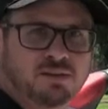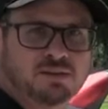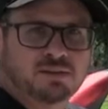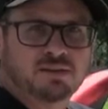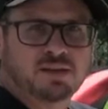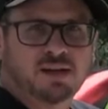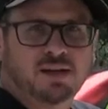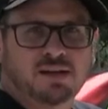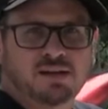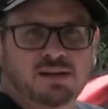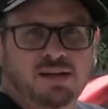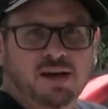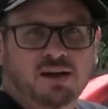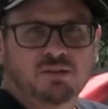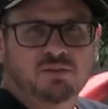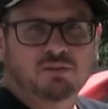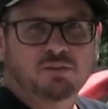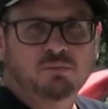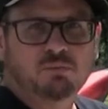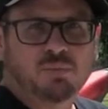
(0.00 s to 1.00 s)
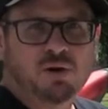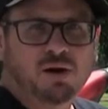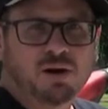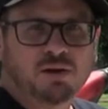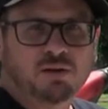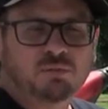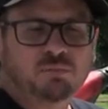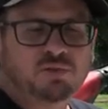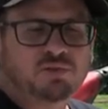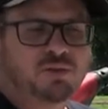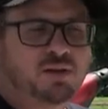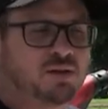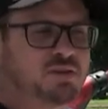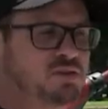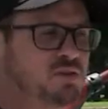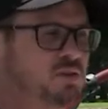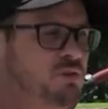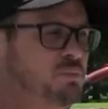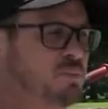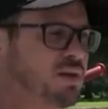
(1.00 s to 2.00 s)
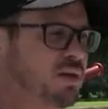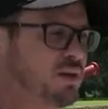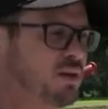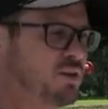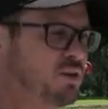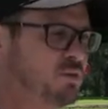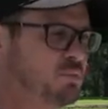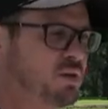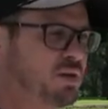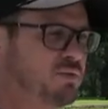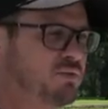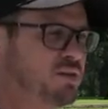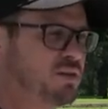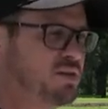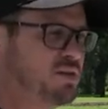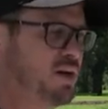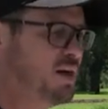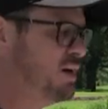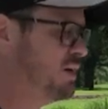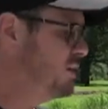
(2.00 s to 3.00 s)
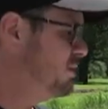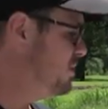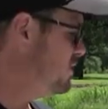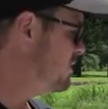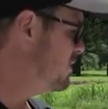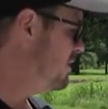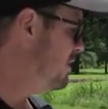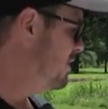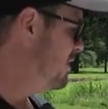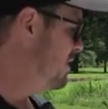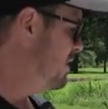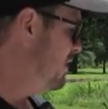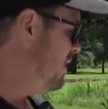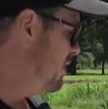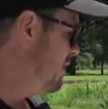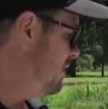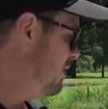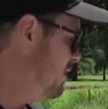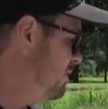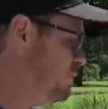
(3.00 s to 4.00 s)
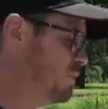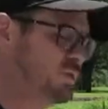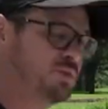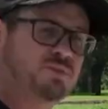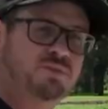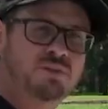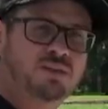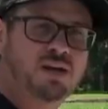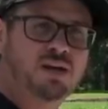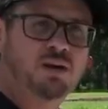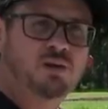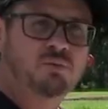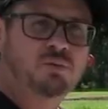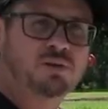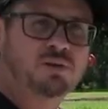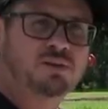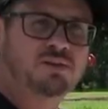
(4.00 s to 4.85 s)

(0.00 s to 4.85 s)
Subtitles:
because it's kind of down on the bottom. So that's going to be a little bit of a challenge. We'll see how it